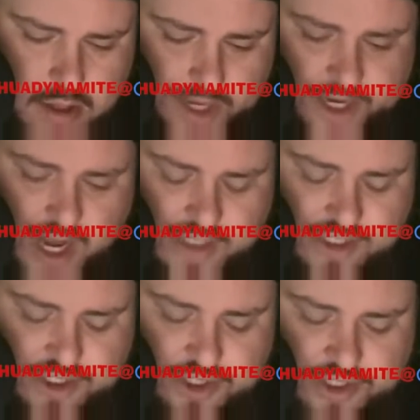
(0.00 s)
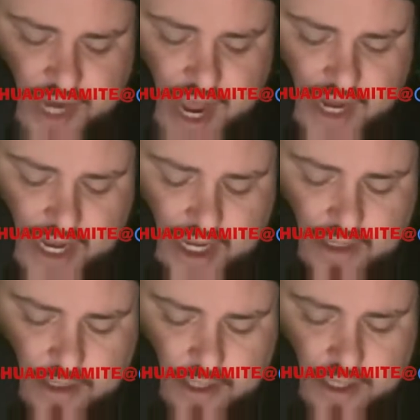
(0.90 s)
It causes you to not eat.
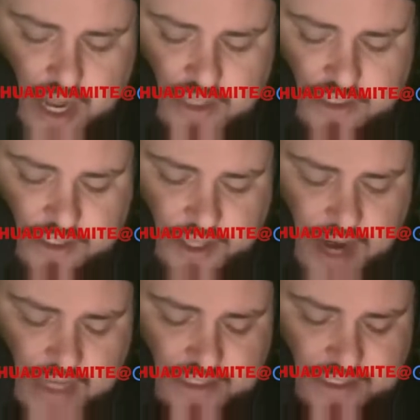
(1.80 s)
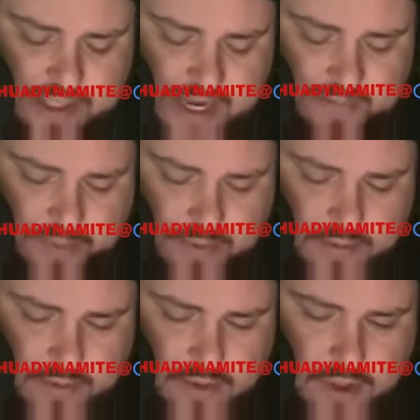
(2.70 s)
It causes you to not sleep.
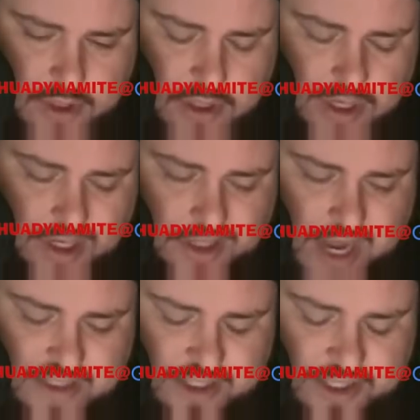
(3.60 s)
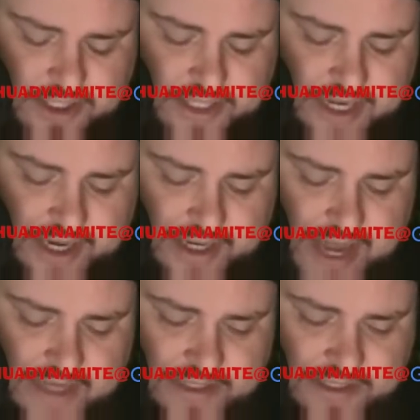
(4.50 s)
It causes you to second
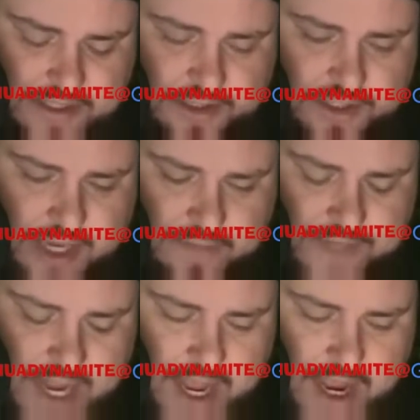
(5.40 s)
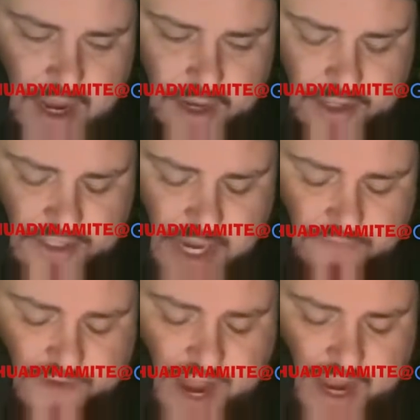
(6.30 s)
guess
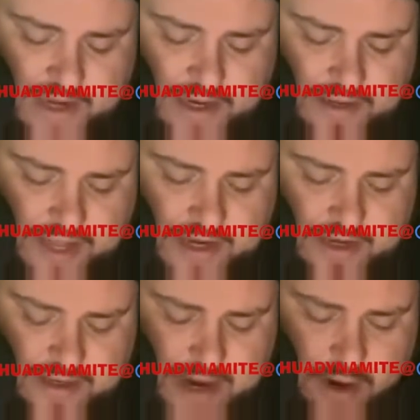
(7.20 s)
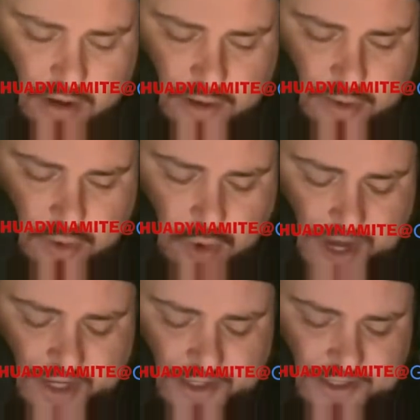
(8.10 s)
yourself. And then there are little
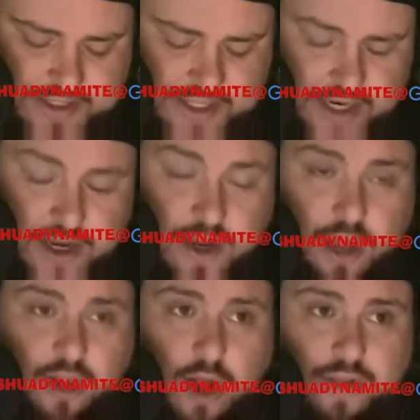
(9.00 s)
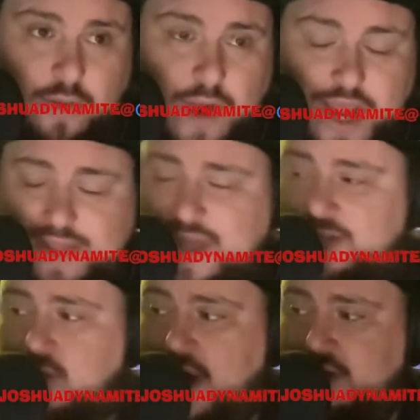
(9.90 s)
cretins along the way that
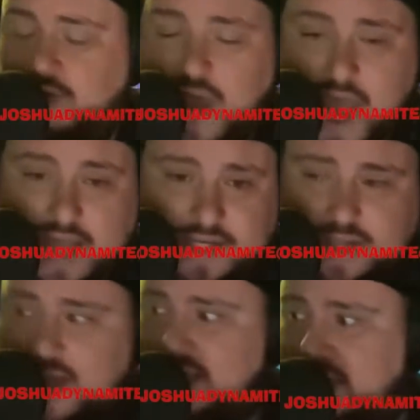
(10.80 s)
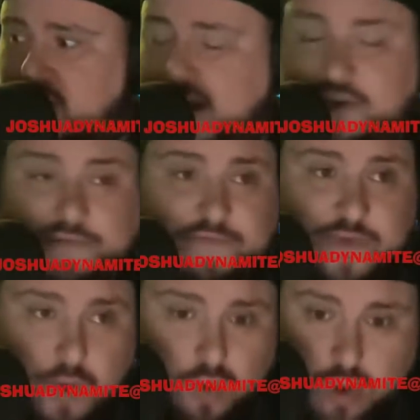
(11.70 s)
try to add to that try to
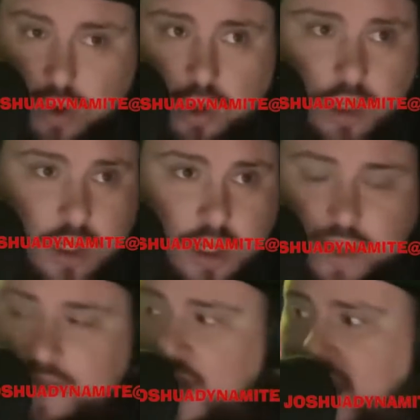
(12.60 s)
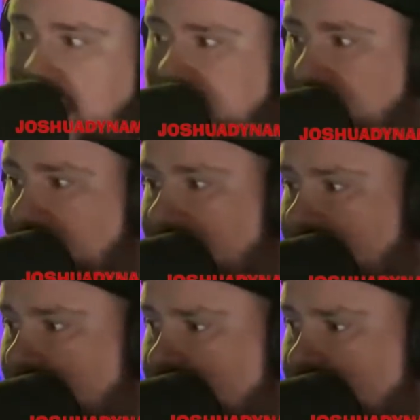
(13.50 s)
fuel the hatred.